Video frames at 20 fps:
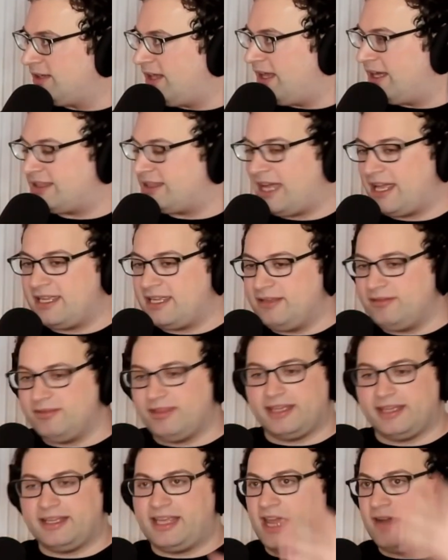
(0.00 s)
Like that he
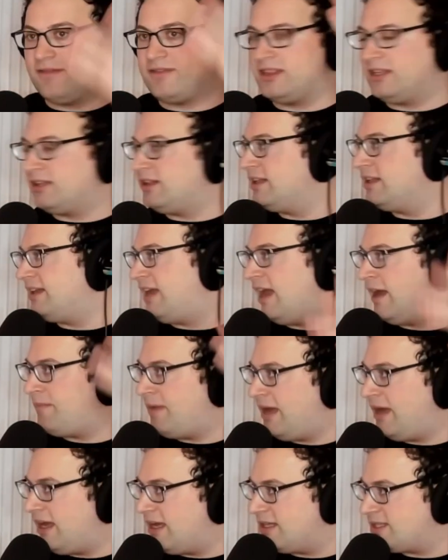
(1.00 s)
like gave to the Clinton
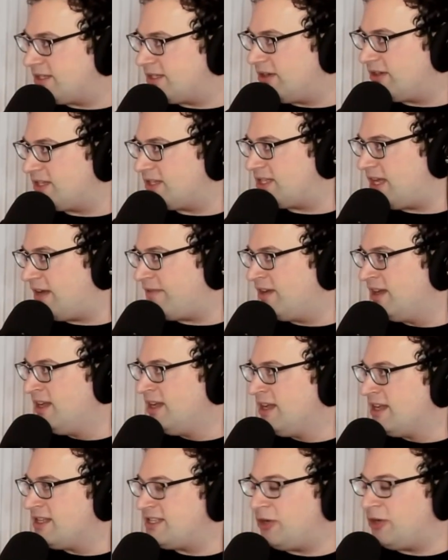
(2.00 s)
campaigns and all this stuff.
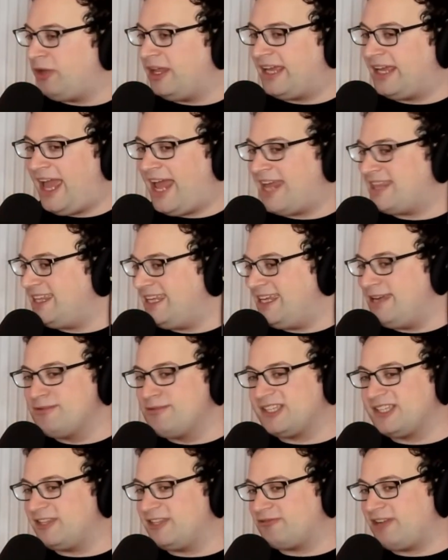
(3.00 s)
So like I think he
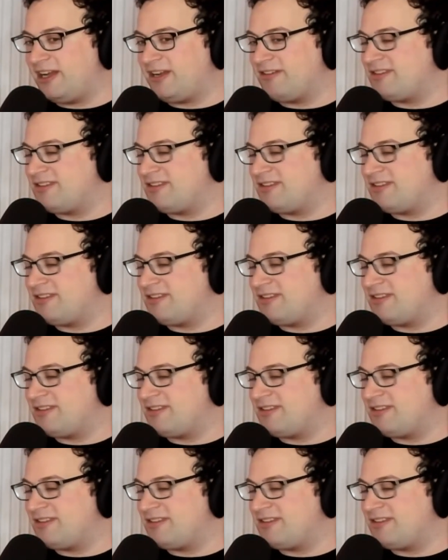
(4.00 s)
was on the record